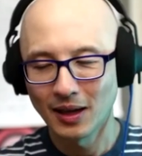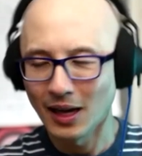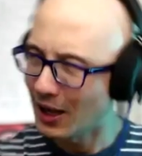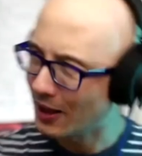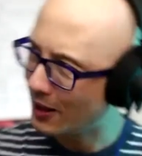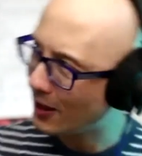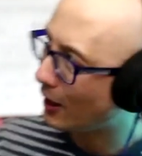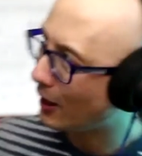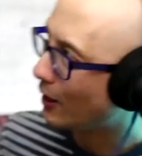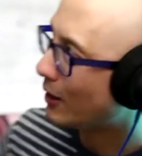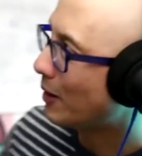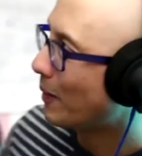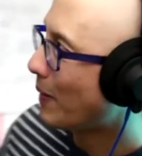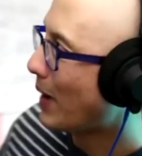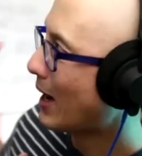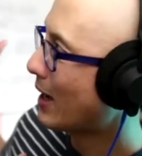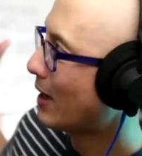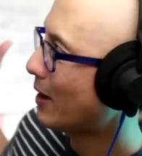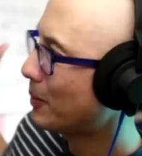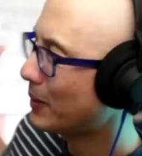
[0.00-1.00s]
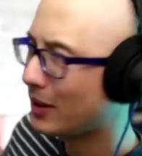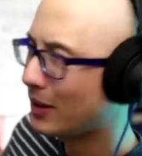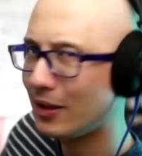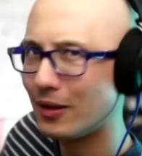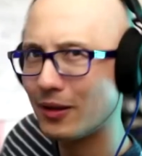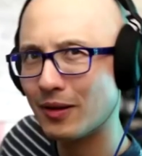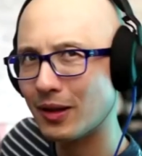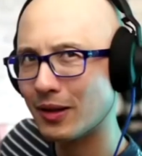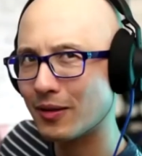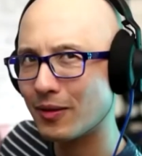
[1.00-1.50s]
And they look back up at
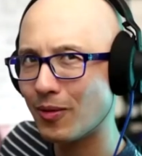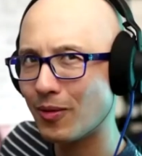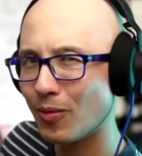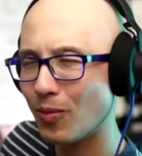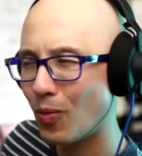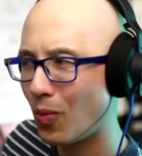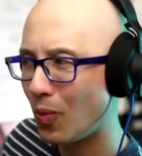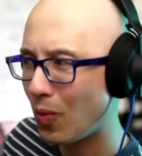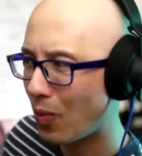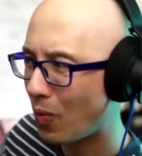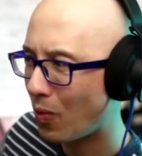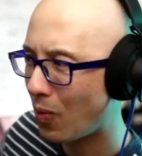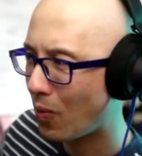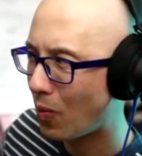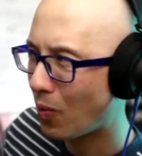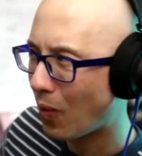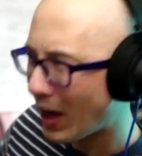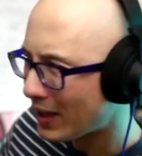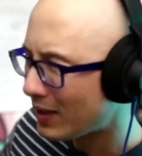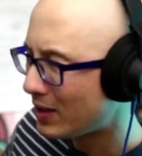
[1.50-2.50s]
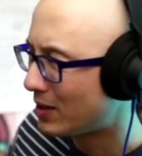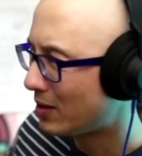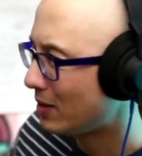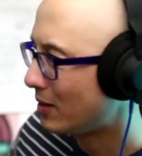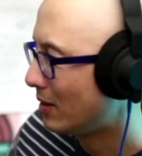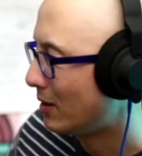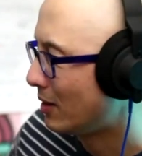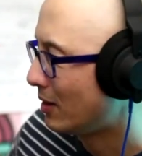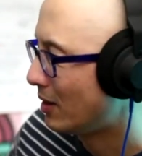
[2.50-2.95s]
you like, "What?